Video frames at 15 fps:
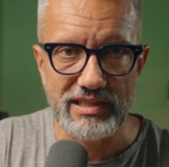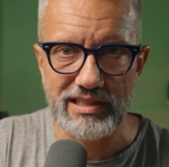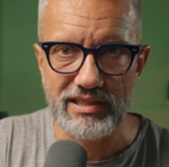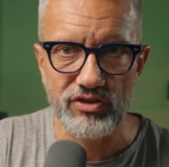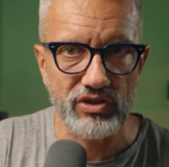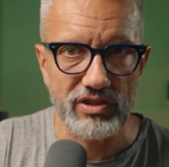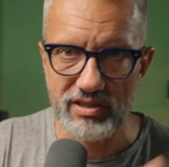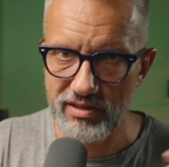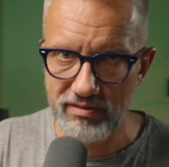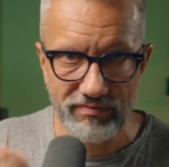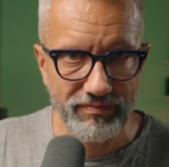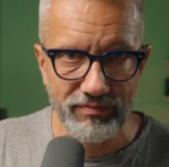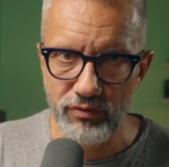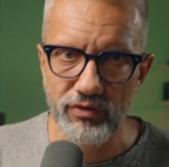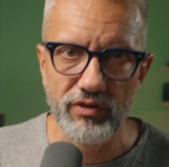They just
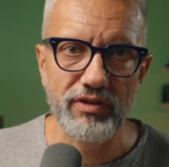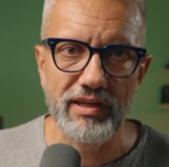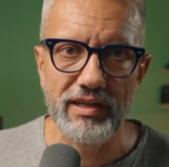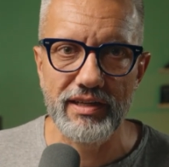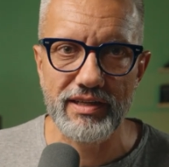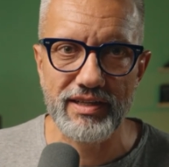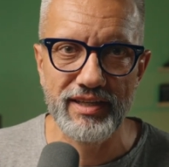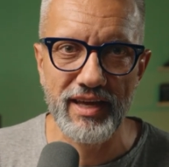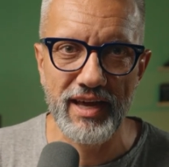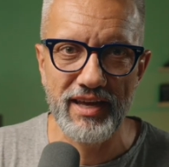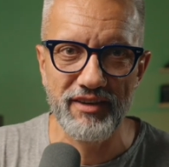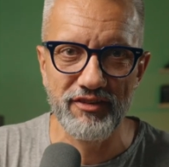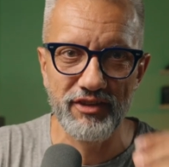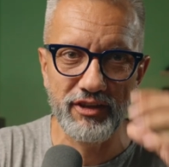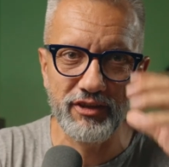do not
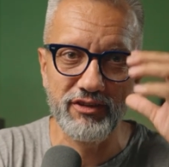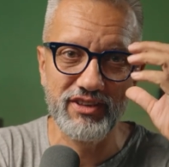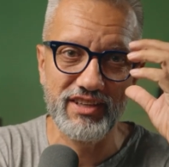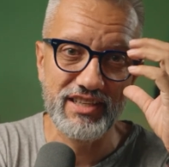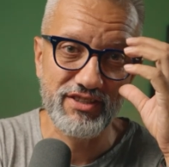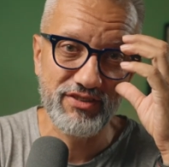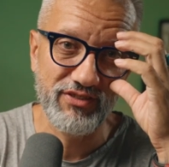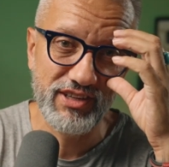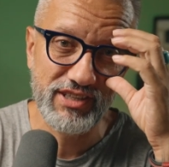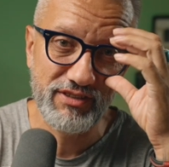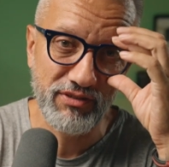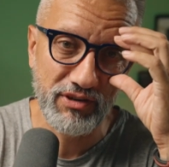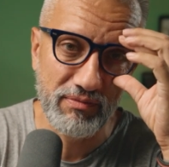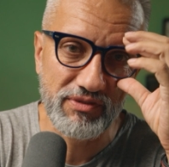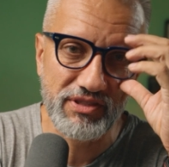understand what audience wants
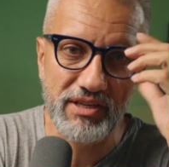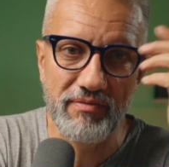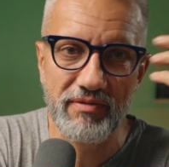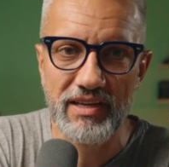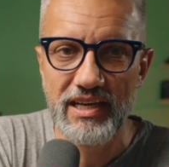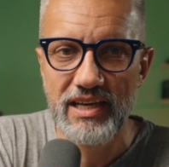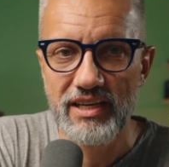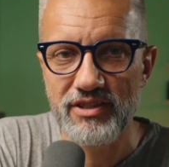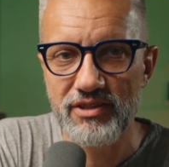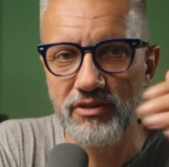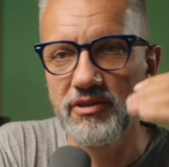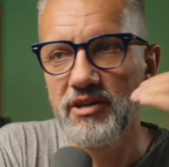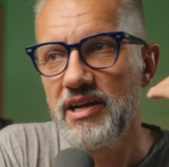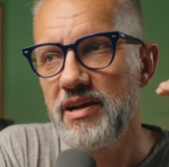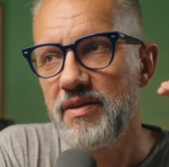from them. So